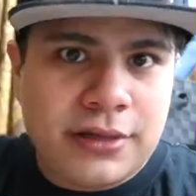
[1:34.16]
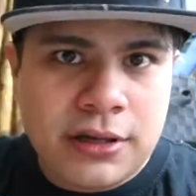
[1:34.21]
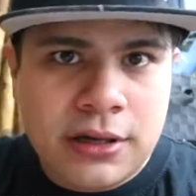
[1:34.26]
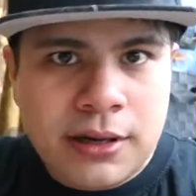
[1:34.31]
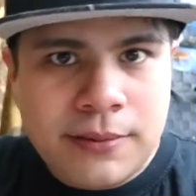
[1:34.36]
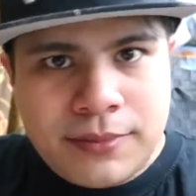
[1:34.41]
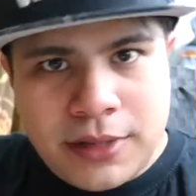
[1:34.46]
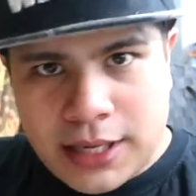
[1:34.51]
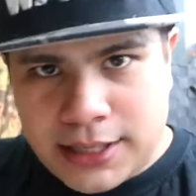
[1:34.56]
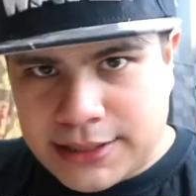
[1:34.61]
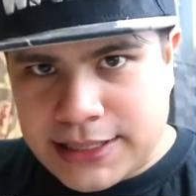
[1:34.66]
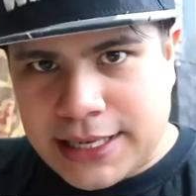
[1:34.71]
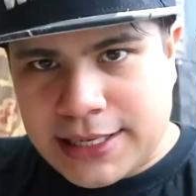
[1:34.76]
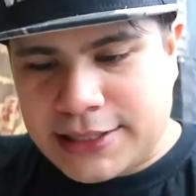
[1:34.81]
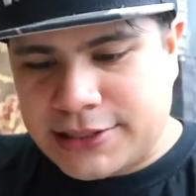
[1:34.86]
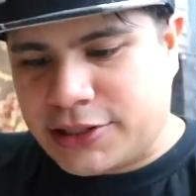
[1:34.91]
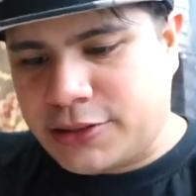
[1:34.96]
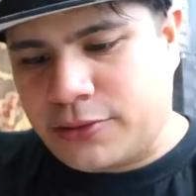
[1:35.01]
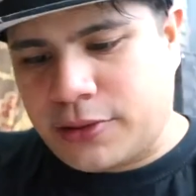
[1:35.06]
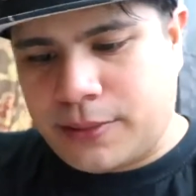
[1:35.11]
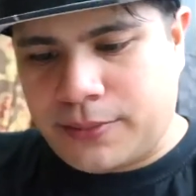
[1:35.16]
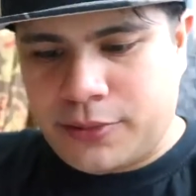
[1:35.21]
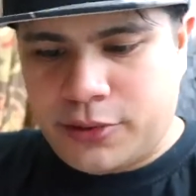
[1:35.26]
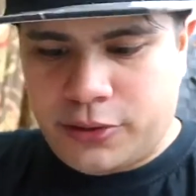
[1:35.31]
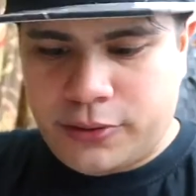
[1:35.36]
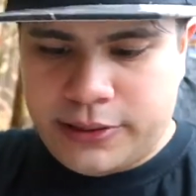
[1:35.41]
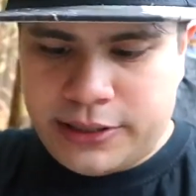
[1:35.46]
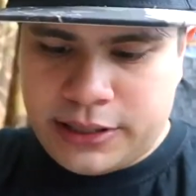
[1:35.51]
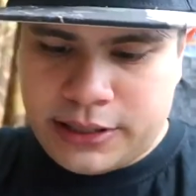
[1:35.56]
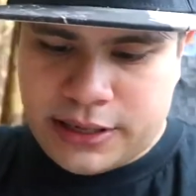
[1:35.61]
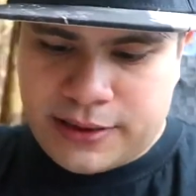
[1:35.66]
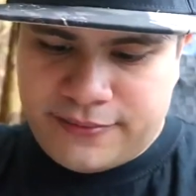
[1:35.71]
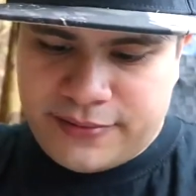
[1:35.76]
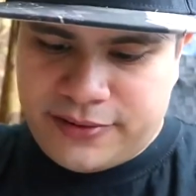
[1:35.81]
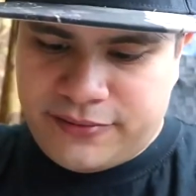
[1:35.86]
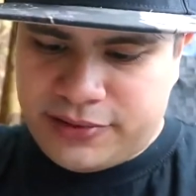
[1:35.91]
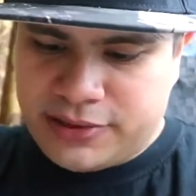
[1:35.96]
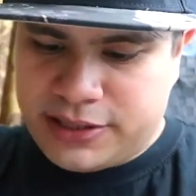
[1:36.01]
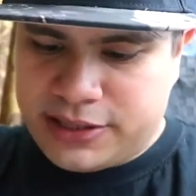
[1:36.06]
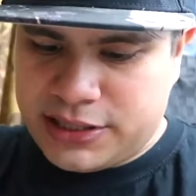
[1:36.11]
I'm not exactly sure what I'm doing. I've
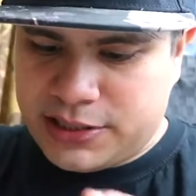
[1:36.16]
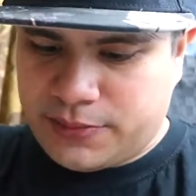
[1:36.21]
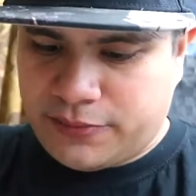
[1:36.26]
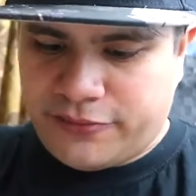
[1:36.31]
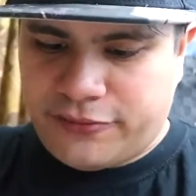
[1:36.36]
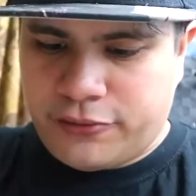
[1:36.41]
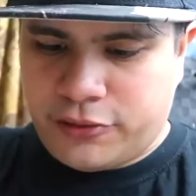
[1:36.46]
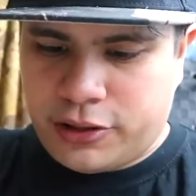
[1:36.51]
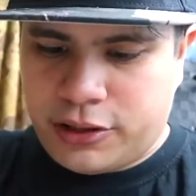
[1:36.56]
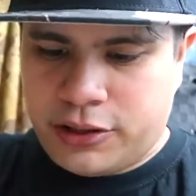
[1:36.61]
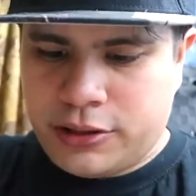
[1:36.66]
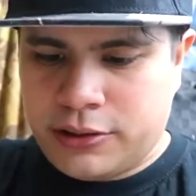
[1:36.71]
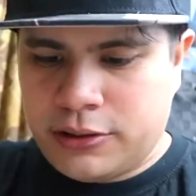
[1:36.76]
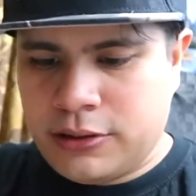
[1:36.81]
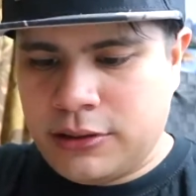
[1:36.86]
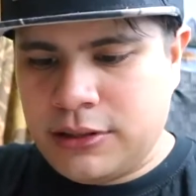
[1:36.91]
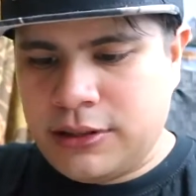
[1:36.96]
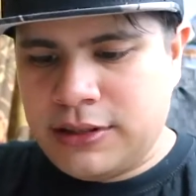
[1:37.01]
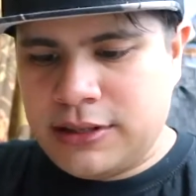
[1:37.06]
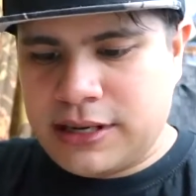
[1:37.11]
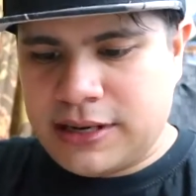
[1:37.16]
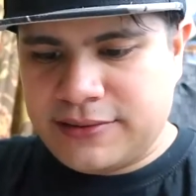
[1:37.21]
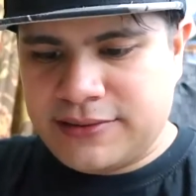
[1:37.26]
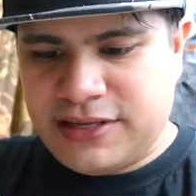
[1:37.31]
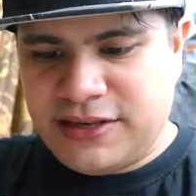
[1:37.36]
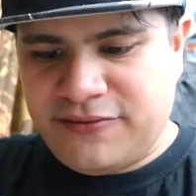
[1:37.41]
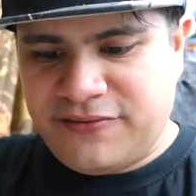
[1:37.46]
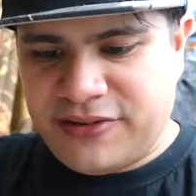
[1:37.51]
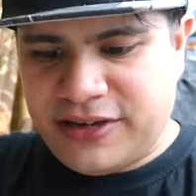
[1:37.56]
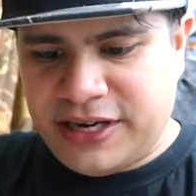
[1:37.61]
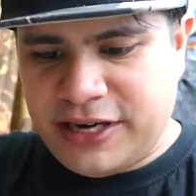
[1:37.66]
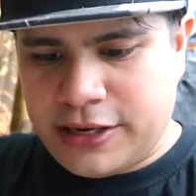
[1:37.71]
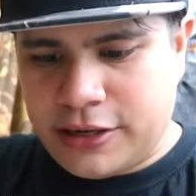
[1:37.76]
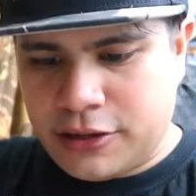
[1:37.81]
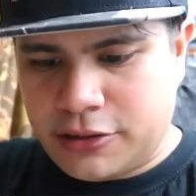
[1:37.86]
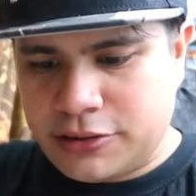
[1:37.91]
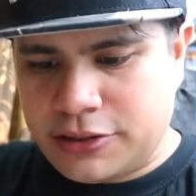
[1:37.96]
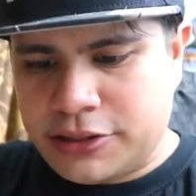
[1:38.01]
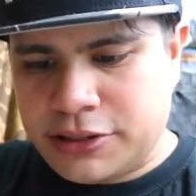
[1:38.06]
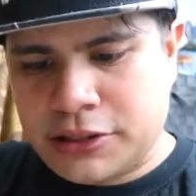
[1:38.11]
never done this before. I've seen
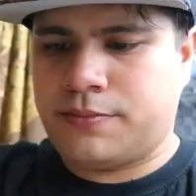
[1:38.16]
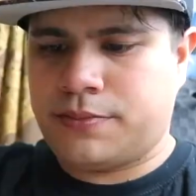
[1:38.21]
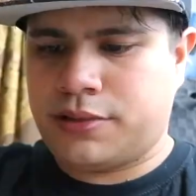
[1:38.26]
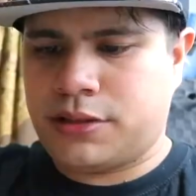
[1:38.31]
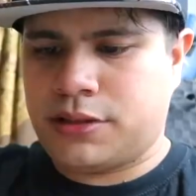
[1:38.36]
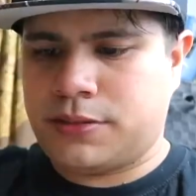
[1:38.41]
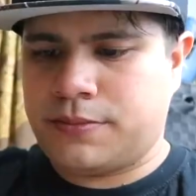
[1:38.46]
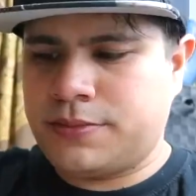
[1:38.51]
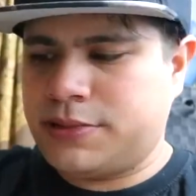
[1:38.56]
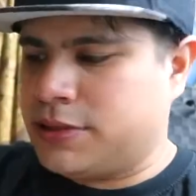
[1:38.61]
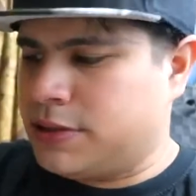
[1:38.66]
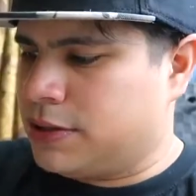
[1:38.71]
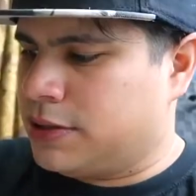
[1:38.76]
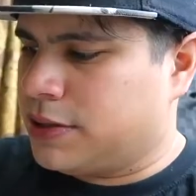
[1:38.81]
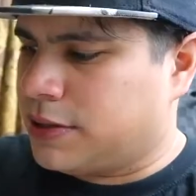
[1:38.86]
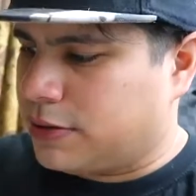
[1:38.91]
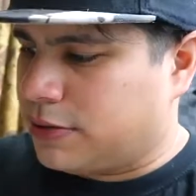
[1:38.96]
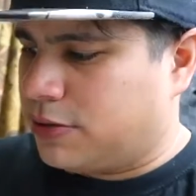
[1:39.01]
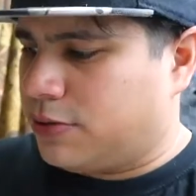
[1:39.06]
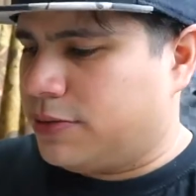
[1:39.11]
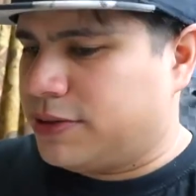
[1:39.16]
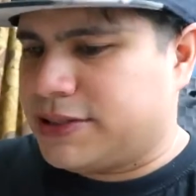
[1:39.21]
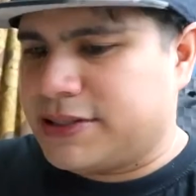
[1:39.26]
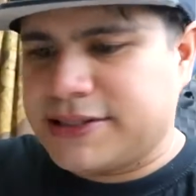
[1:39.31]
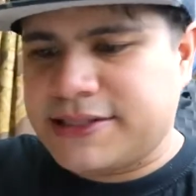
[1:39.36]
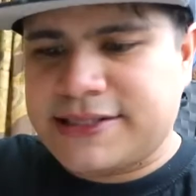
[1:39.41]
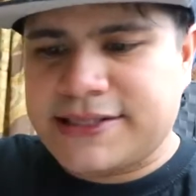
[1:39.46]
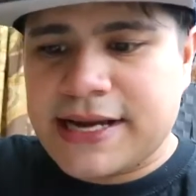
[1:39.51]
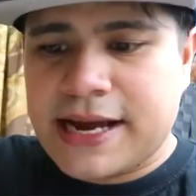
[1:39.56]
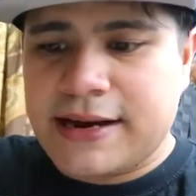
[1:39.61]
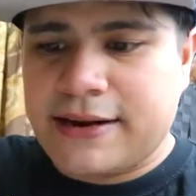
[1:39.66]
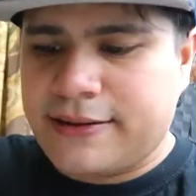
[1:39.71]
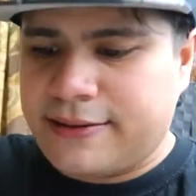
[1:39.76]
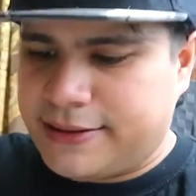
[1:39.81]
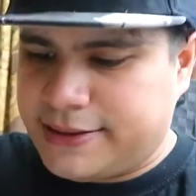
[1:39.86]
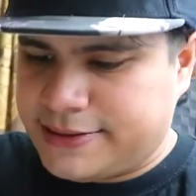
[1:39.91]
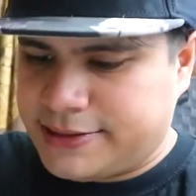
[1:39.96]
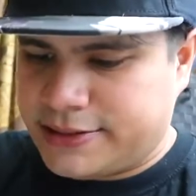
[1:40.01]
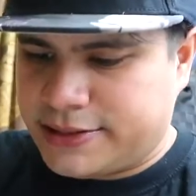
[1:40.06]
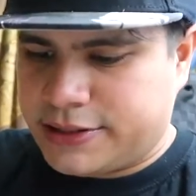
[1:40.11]
videos. I don't know what's inside
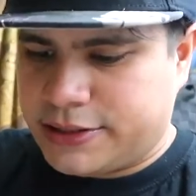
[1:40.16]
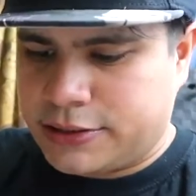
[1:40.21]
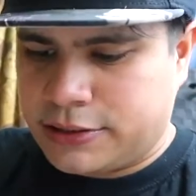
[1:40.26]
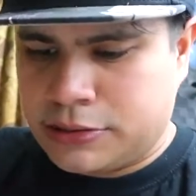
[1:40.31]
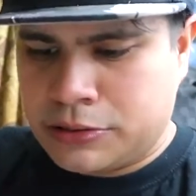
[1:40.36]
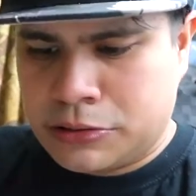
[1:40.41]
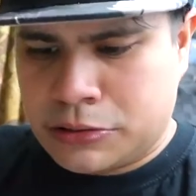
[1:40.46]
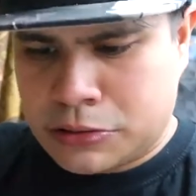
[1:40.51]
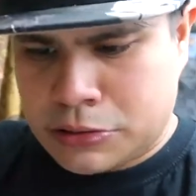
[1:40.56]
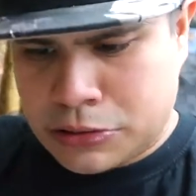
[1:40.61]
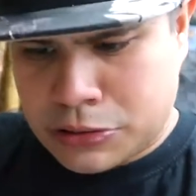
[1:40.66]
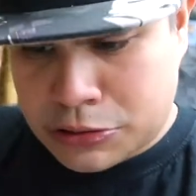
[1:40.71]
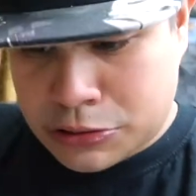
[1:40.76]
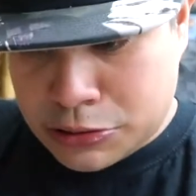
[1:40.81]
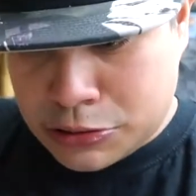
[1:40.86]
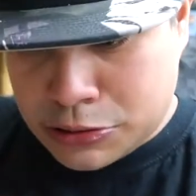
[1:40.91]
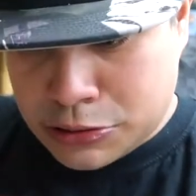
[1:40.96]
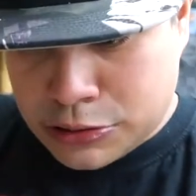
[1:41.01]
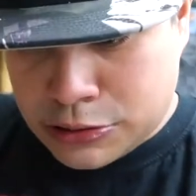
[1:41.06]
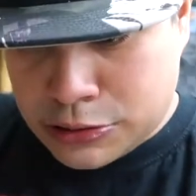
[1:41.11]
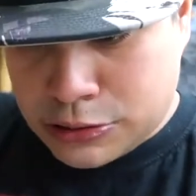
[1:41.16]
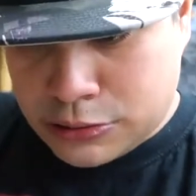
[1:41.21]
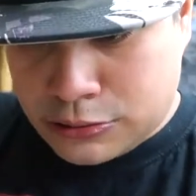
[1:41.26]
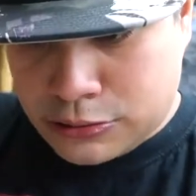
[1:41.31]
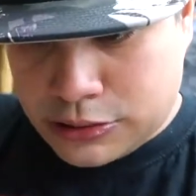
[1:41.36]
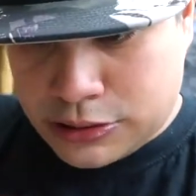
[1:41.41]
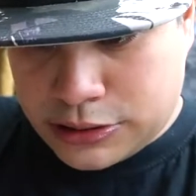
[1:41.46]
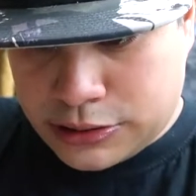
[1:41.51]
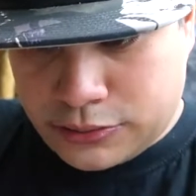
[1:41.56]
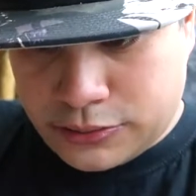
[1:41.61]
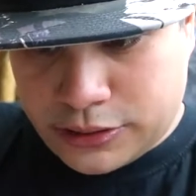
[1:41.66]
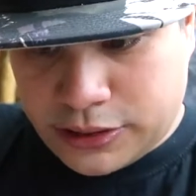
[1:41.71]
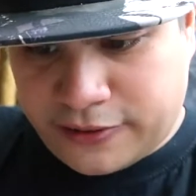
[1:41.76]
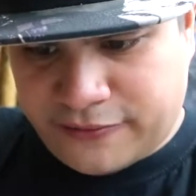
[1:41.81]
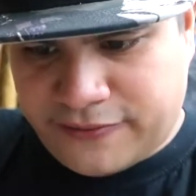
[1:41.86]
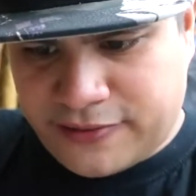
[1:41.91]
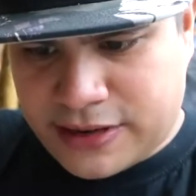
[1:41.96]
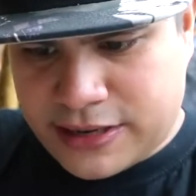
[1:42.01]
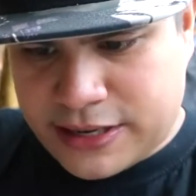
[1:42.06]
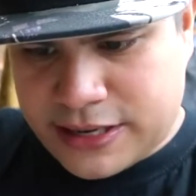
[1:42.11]
of these, so I guess we're
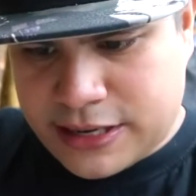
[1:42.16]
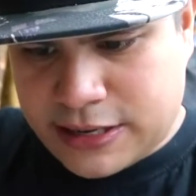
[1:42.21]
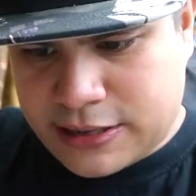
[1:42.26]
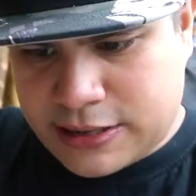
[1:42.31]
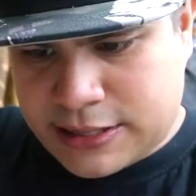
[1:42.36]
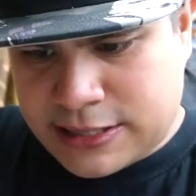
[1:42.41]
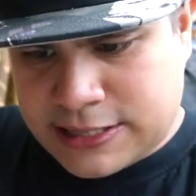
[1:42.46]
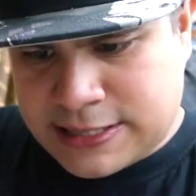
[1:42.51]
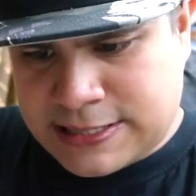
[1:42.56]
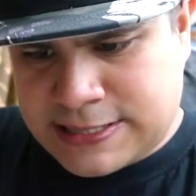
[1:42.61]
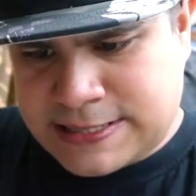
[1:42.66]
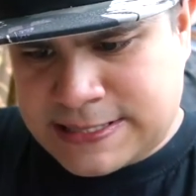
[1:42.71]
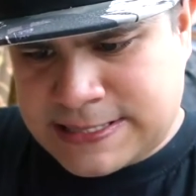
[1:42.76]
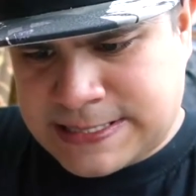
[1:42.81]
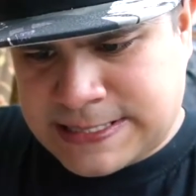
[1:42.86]
gonna find out, huh?